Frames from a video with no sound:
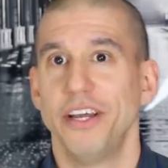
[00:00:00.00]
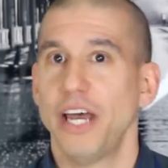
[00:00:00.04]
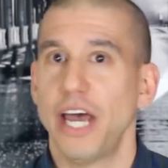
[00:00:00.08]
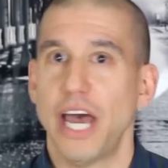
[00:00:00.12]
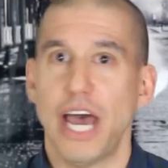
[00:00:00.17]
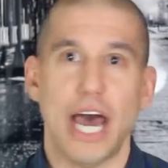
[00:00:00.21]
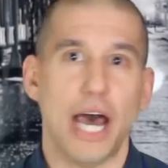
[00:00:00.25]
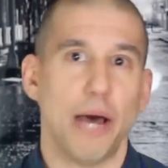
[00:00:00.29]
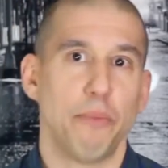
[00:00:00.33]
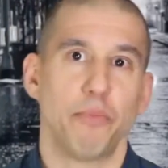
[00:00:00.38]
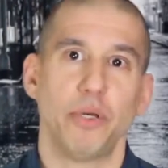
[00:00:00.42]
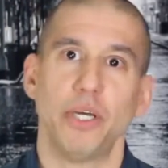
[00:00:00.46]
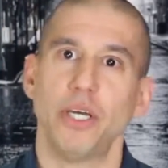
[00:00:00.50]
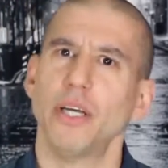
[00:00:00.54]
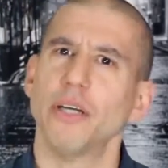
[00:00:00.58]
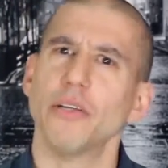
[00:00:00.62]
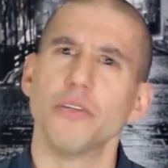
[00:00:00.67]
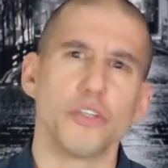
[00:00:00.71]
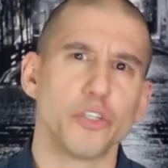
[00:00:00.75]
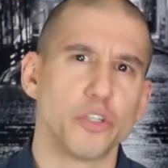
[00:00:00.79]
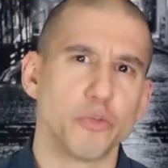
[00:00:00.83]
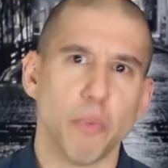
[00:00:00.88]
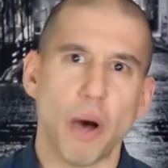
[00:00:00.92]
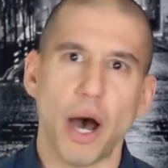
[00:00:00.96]
Happy,
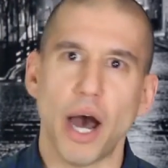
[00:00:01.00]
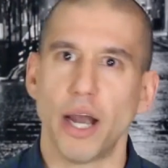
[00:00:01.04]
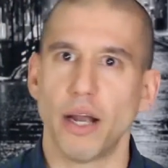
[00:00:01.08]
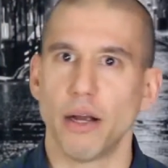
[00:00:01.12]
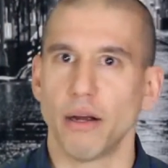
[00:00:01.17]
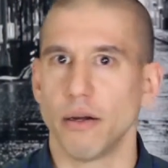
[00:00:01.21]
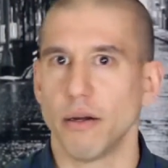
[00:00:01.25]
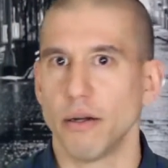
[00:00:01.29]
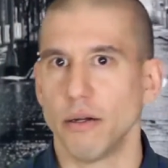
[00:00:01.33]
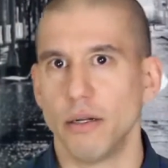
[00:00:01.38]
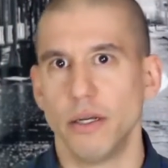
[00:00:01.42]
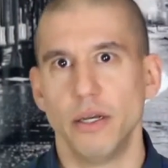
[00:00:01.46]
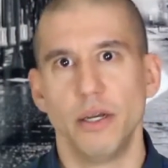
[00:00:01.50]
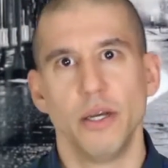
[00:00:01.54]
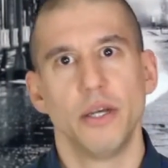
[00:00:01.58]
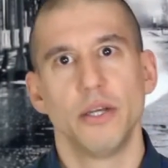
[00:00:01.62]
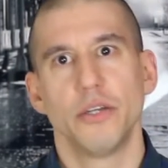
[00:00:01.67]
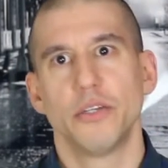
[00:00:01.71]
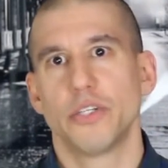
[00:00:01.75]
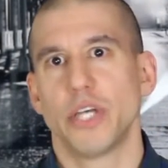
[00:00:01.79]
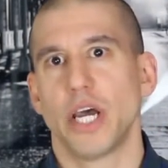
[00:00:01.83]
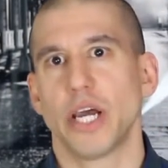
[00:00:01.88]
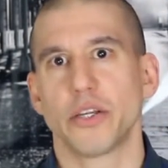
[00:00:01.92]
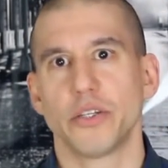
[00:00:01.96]
inspired,
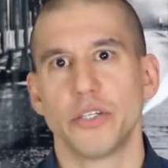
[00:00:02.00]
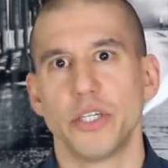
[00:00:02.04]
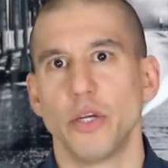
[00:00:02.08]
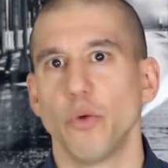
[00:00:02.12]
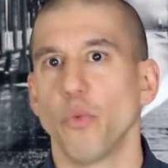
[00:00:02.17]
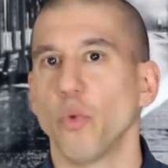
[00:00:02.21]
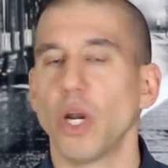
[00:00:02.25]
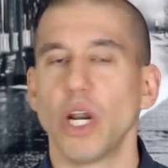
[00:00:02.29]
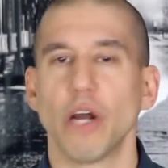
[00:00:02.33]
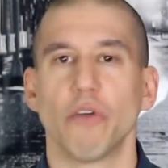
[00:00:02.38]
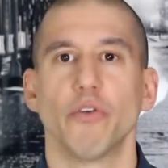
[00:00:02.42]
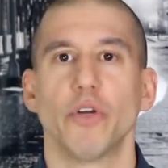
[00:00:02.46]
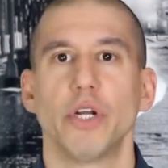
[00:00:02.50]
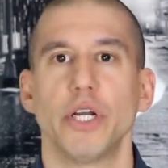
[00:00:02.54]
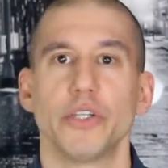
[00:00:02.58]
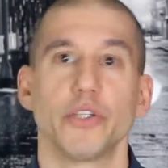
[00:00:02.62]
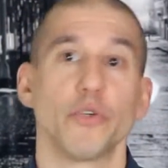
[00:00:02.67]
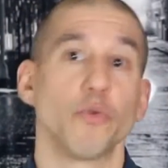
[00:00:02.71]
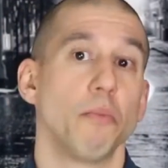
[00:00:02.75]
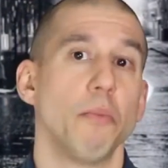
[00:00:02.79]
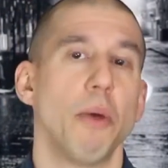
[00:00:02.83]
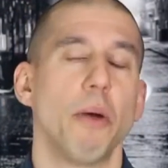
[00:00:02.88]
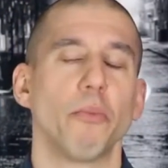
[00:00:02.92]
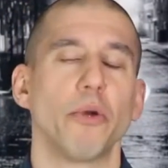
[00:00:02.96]
sexy, whatever it is.
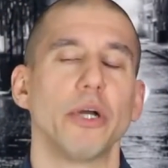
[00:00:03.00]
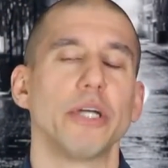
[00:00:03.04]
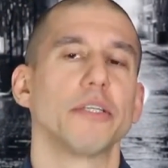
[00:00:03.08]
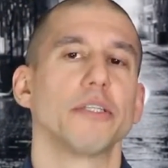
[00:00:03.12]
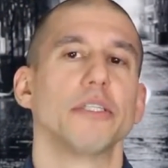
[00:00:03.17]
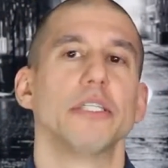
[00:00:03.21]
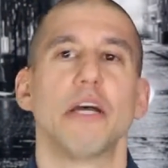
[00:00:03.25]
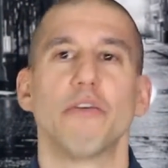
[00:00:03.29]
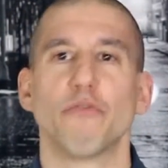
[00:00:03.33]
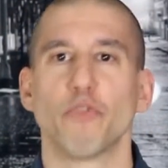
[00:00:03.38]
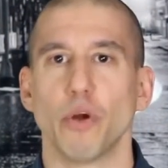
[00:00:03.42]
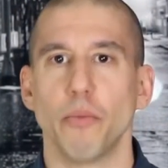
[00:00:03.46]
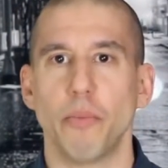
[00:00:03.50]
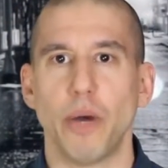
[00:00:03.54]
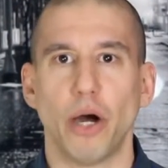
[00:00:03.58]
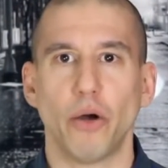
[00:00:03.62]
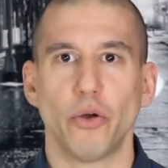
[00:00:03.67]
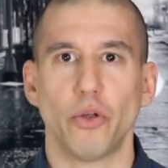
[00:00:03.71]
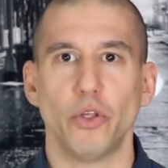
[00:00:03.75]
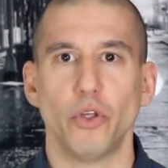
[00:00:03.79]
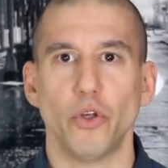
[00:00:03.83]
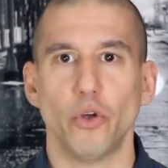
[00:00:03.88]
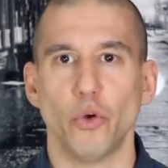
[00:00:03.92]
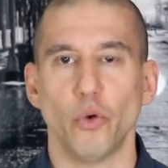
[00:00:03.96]
And remember, it's never
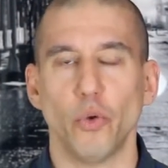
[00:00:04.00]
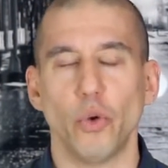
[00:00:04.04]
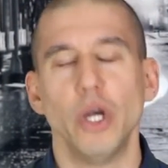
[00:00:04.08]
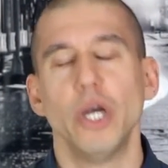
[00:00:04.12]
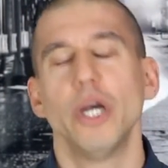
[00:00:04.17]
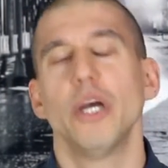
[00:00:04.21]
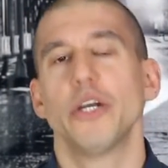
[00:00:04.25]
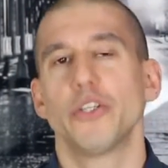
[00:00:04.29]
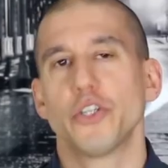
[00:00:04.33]
about you.